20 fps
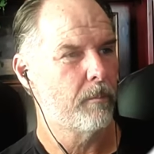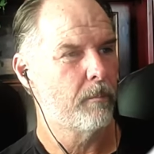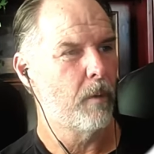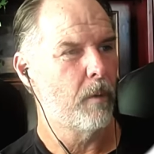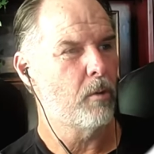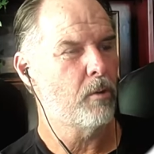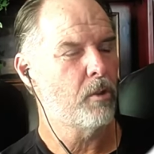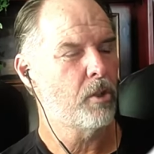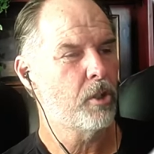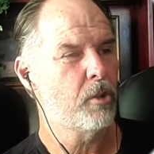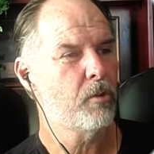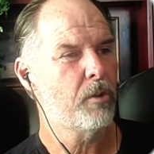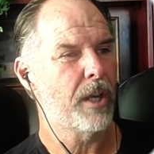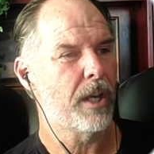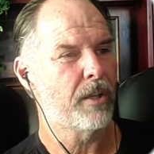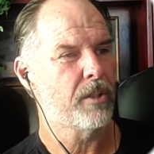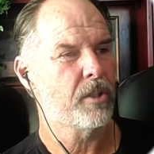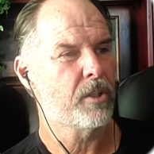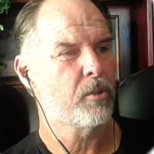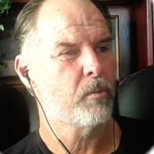Most
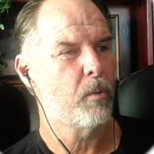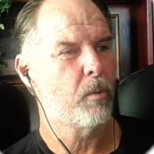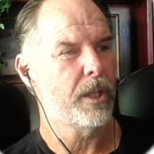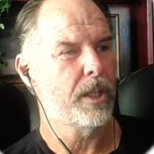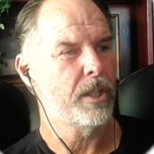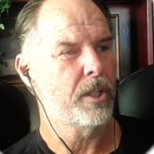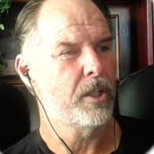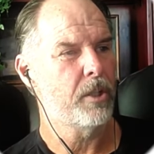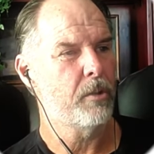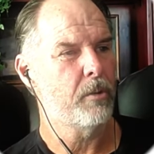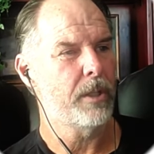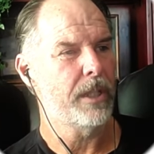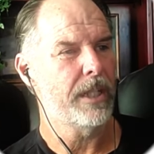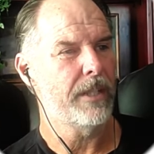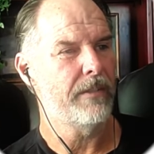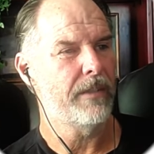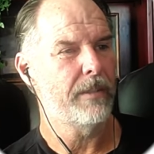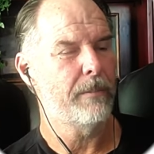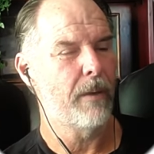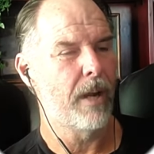2022
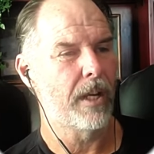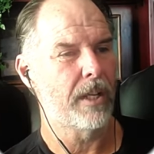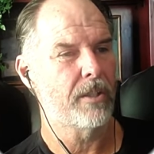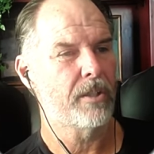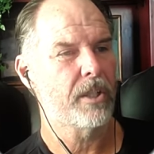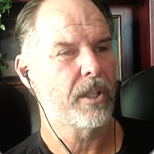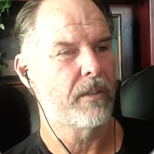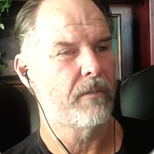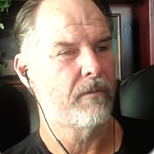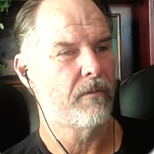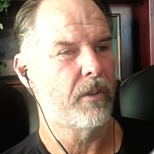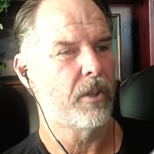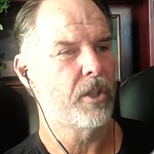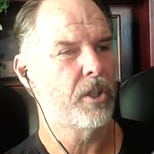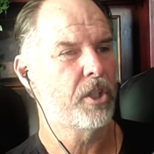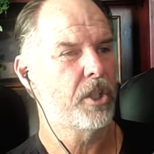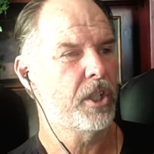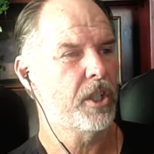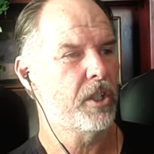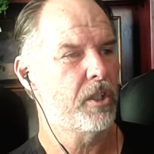EV models
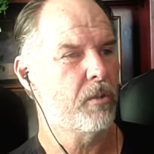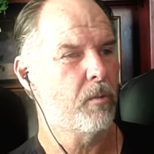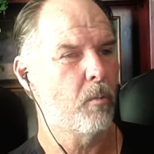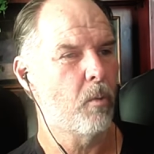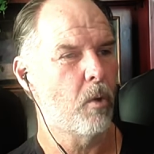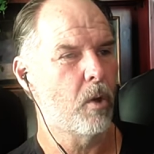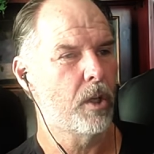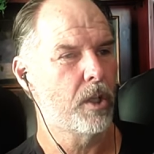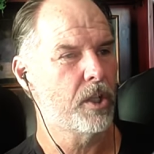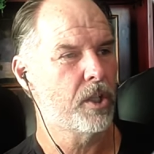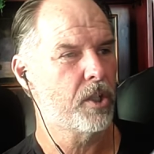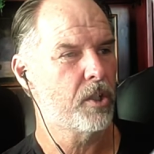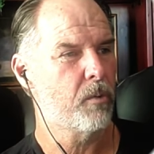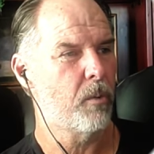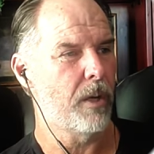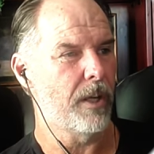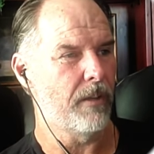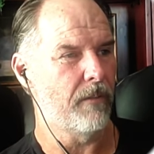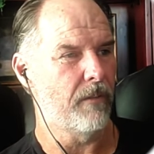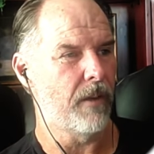converging towards
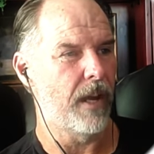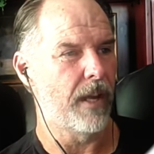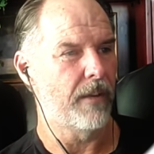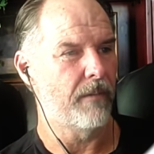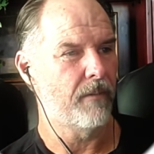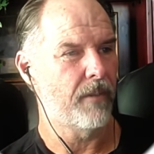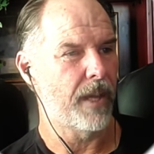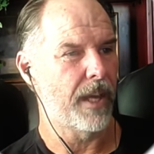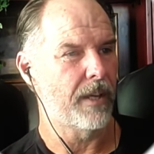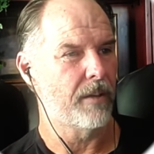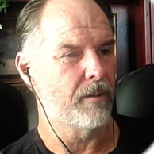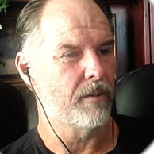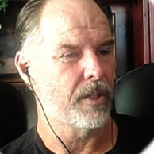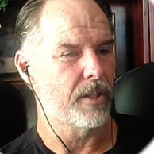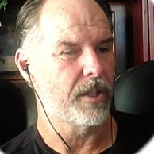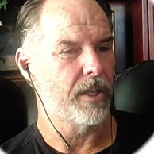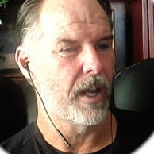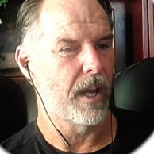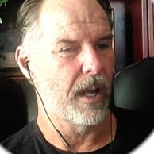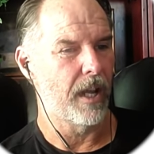
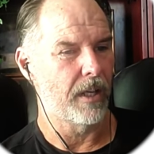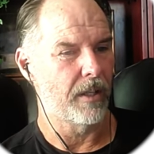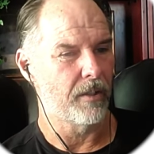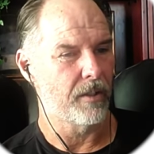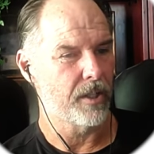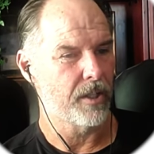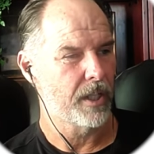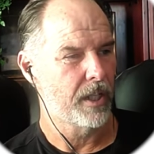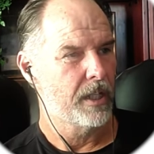$25,000.